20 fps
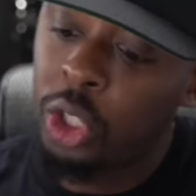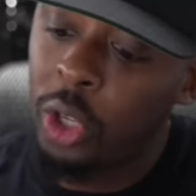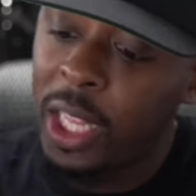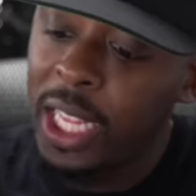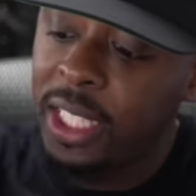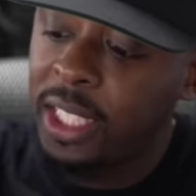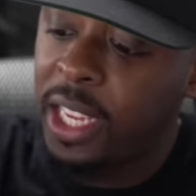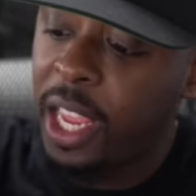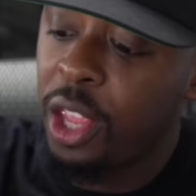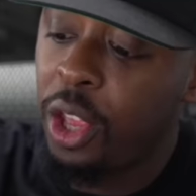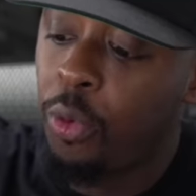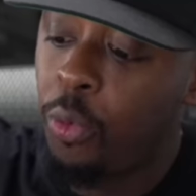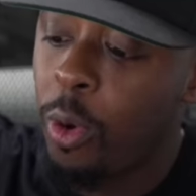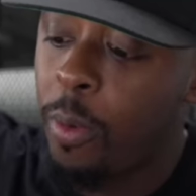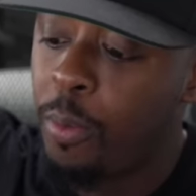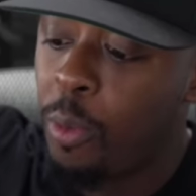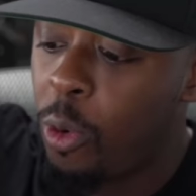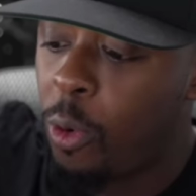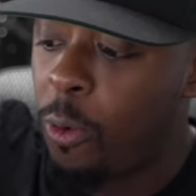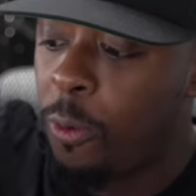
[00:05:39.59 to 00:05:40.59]
So let's say you
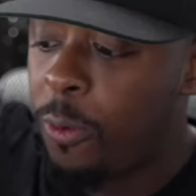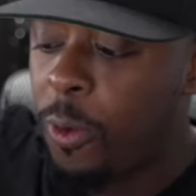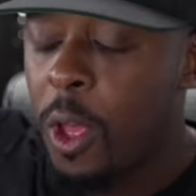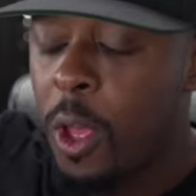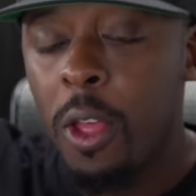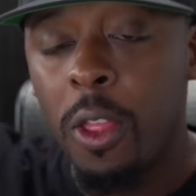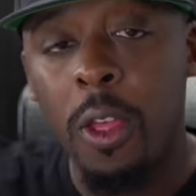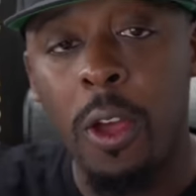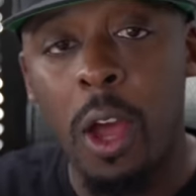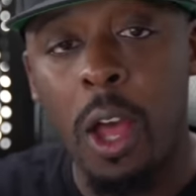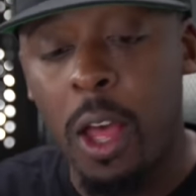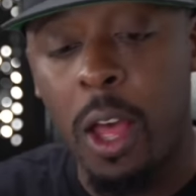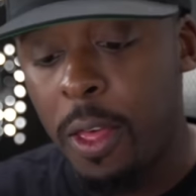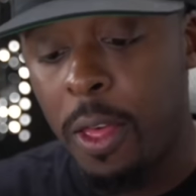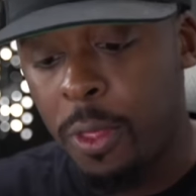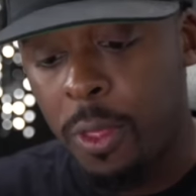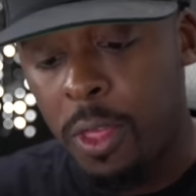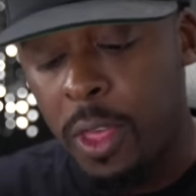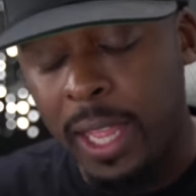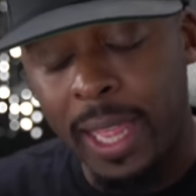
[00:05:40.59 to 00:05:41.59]
remove the,
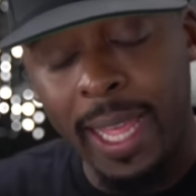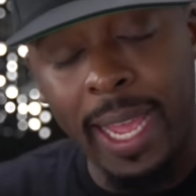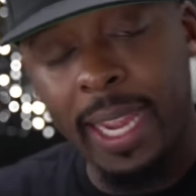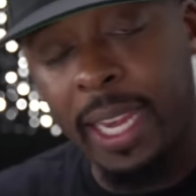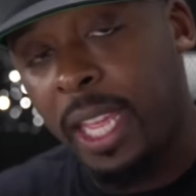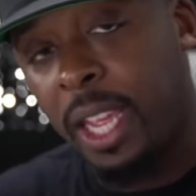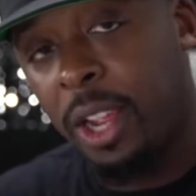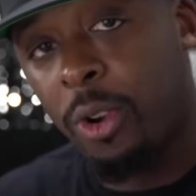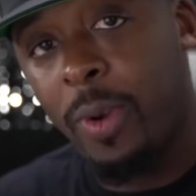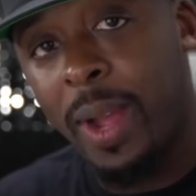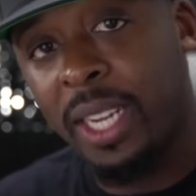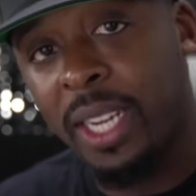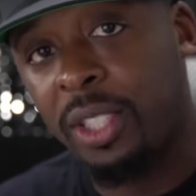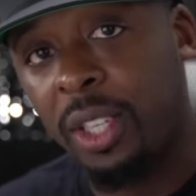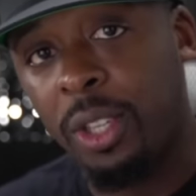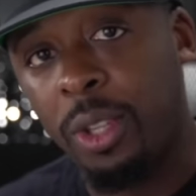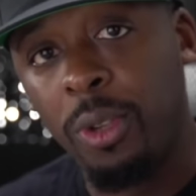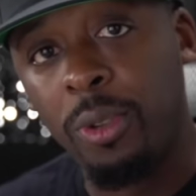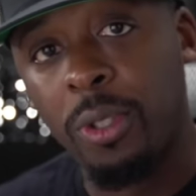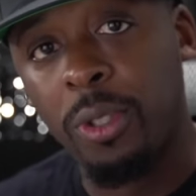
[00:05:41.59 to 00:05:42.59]
uh, the lady here who
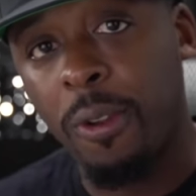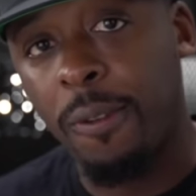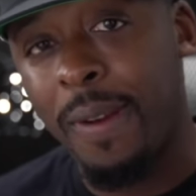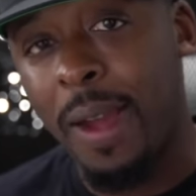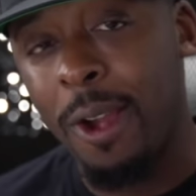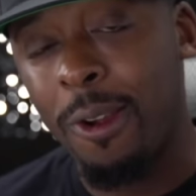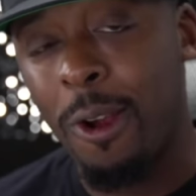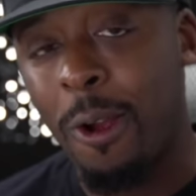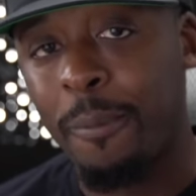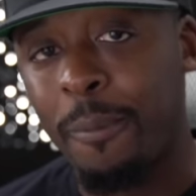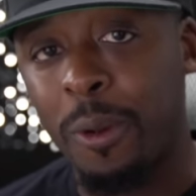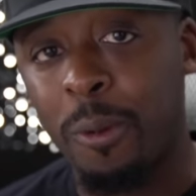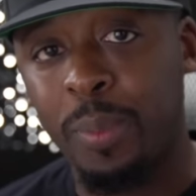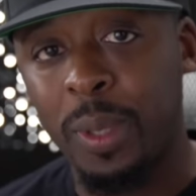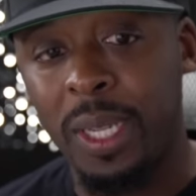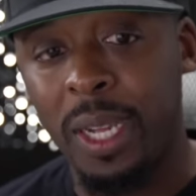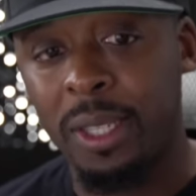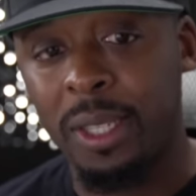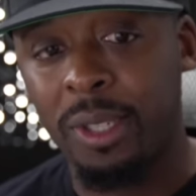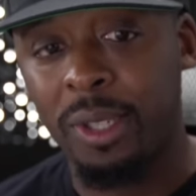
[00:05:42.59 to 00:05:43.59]
actually used her firearm
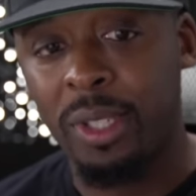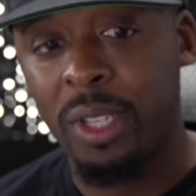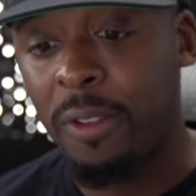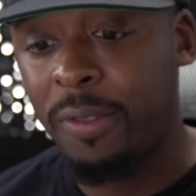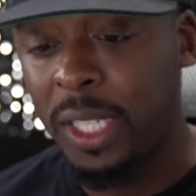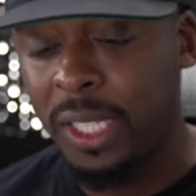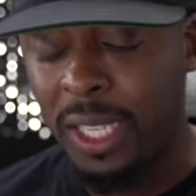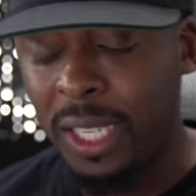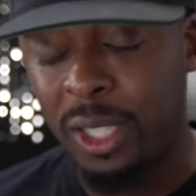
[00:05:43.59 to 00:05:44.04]
to protect herself.